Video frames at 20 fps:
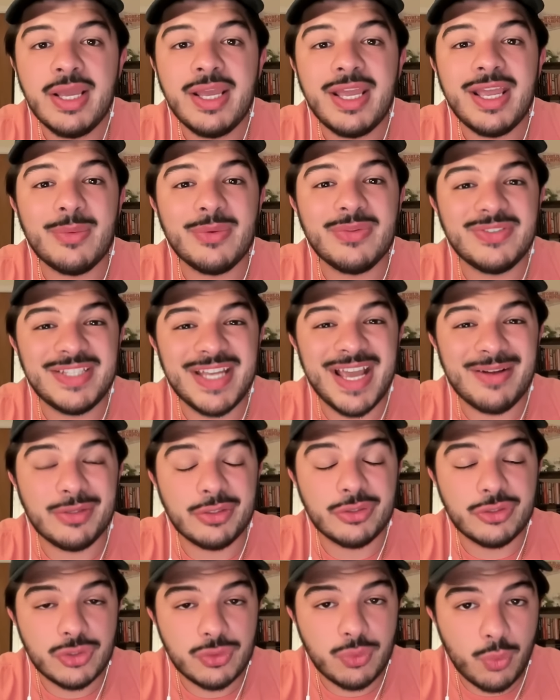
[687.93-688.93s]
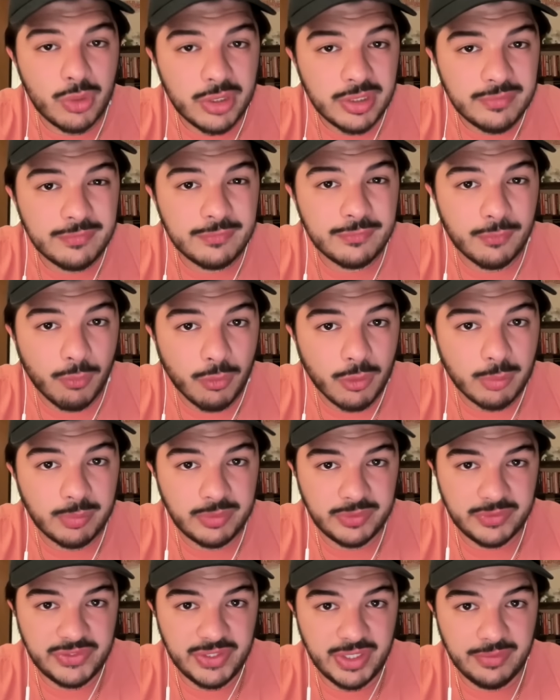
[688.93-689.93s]
It was down at
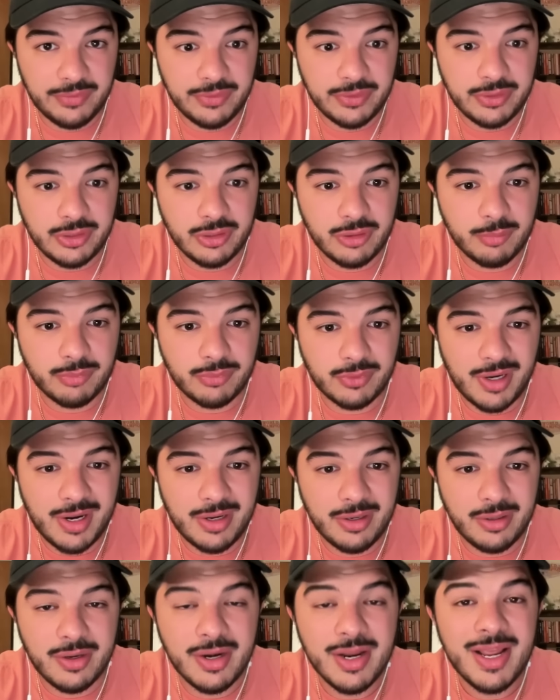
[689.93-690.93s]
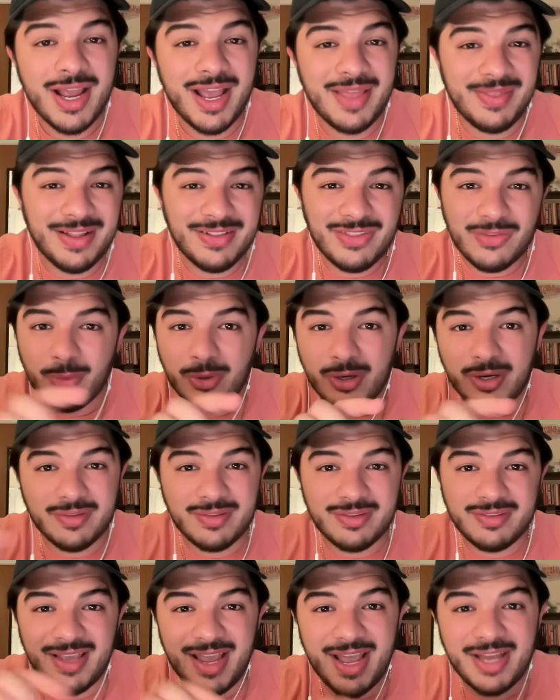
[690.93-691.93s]
24% the year prior, and that's where it
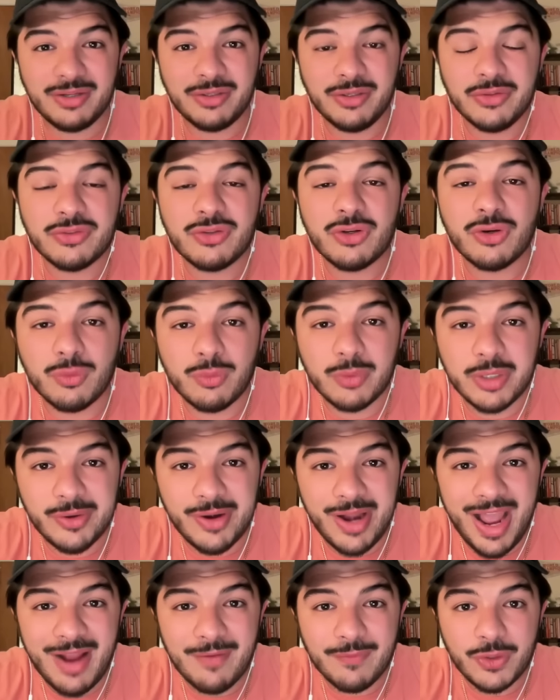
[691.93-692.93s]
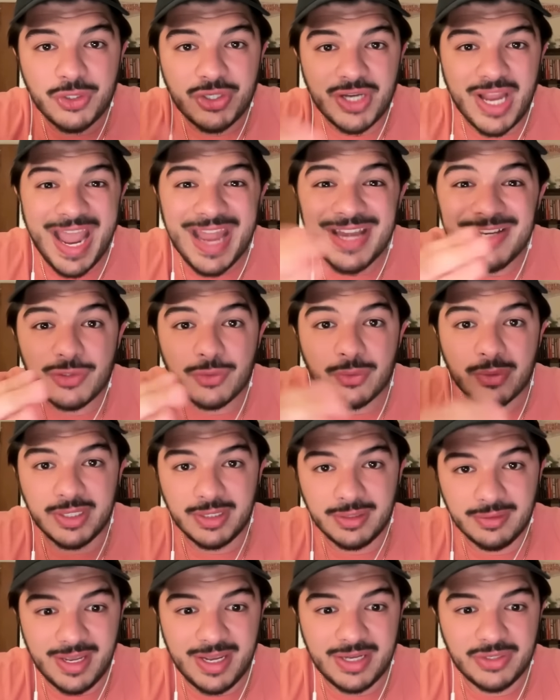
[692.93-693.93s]
sat on his career average
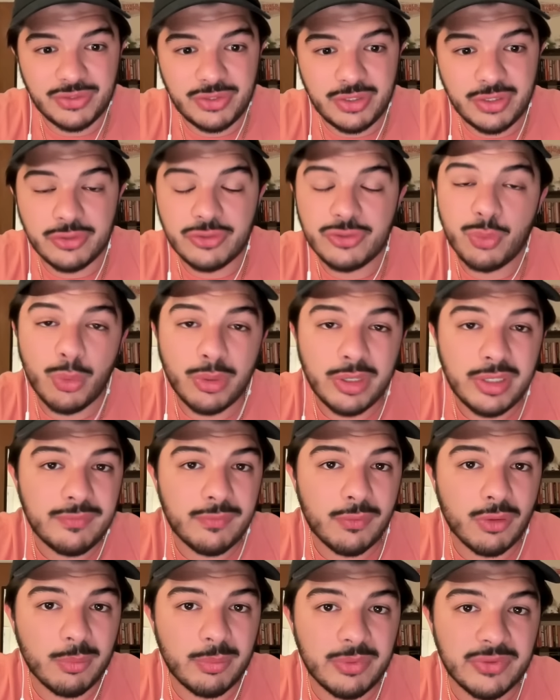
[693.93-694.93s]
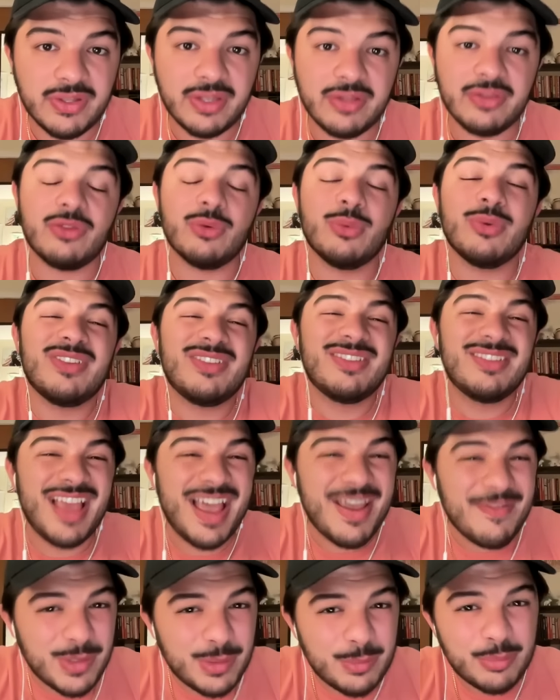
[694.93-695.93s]
entering last year, 24%. So a
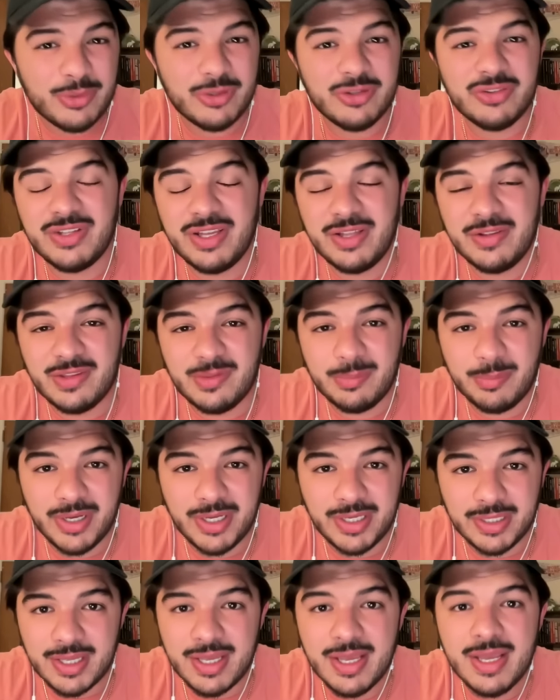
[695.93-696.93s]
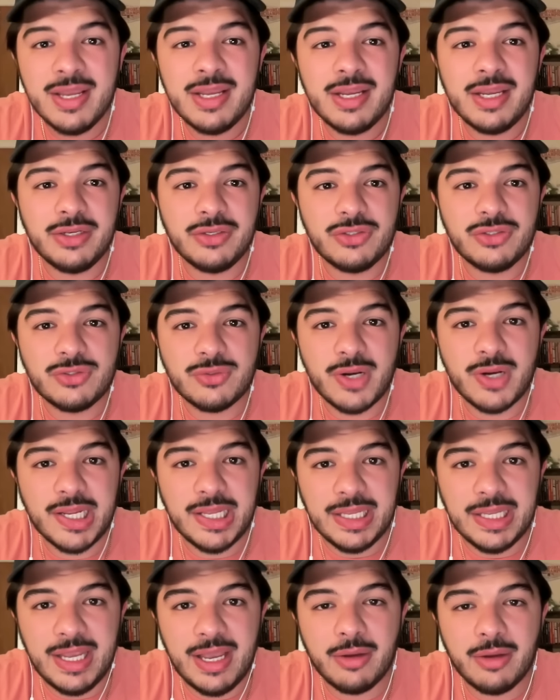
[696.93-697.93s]
7% spike in
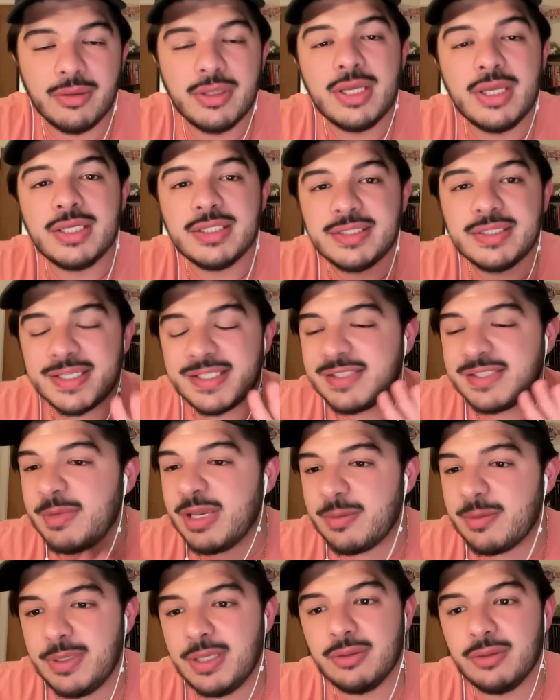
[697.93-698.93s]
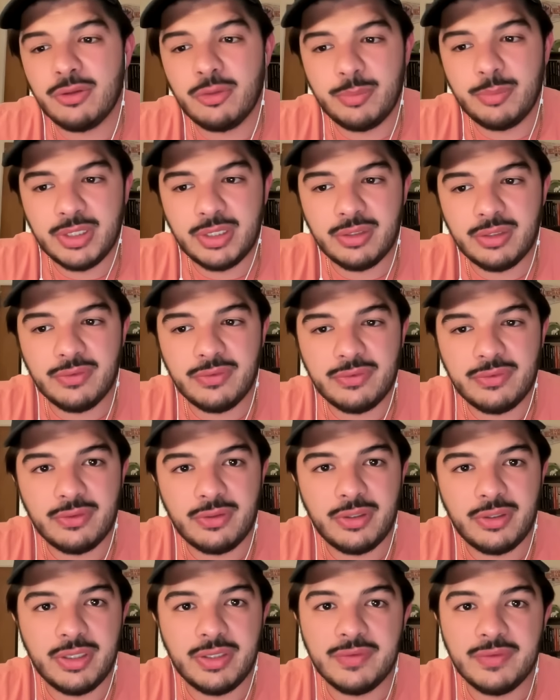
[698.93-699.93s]
striking out does make me a little bit
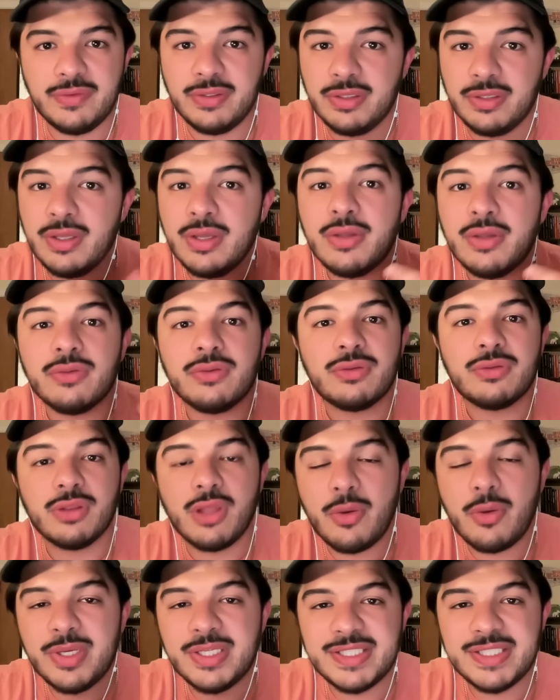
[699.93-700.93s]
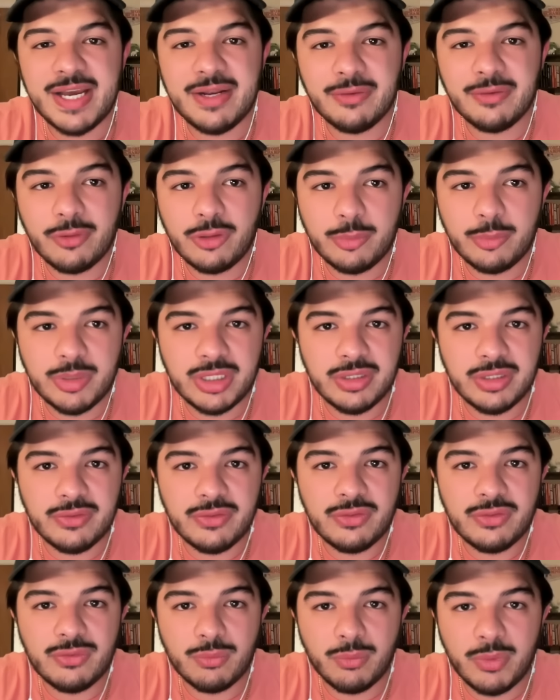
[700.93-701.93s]
concerned. Is he slowing down a little bit in
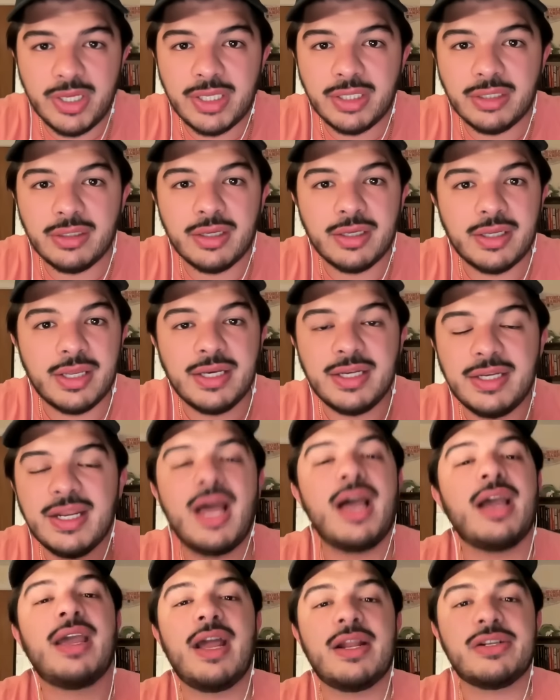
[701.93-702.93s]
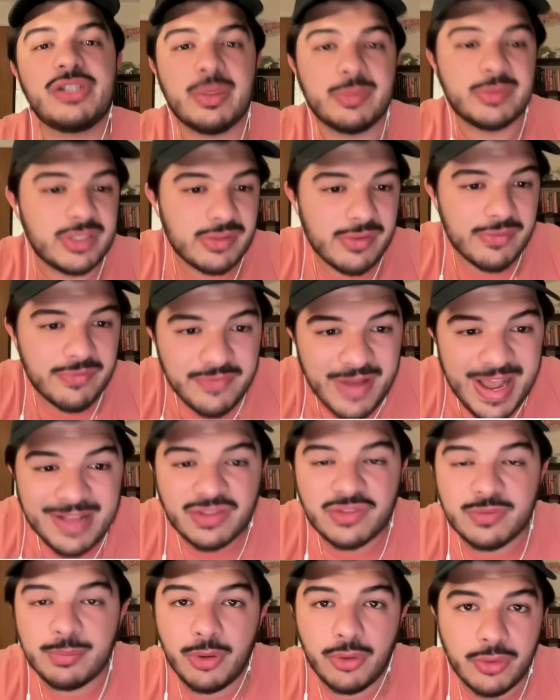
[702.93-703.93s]
his swing? Can he not catch up to the
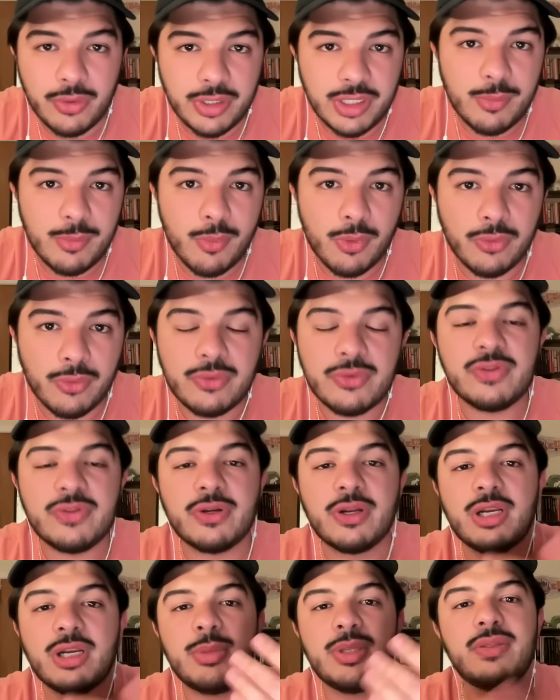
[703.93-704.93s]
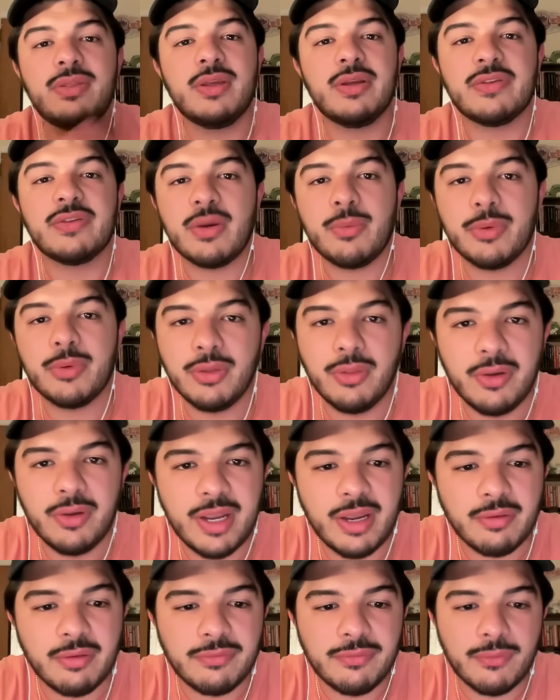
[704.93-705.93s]
fastball anymore? These are going to be things I want to look
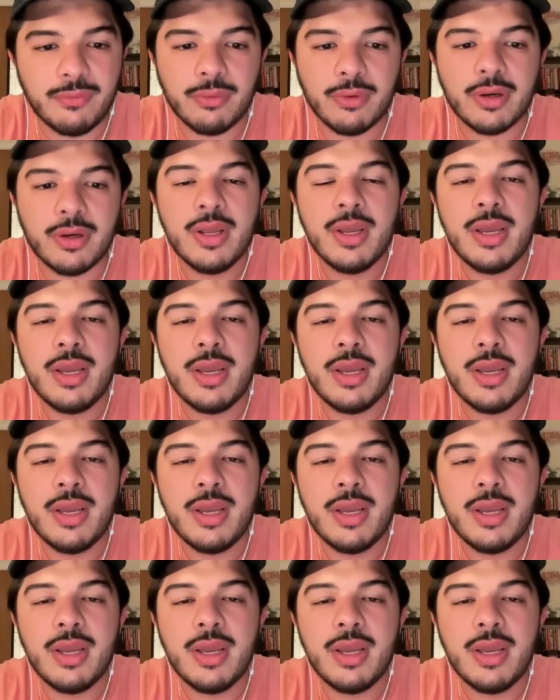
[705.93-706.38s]
out for.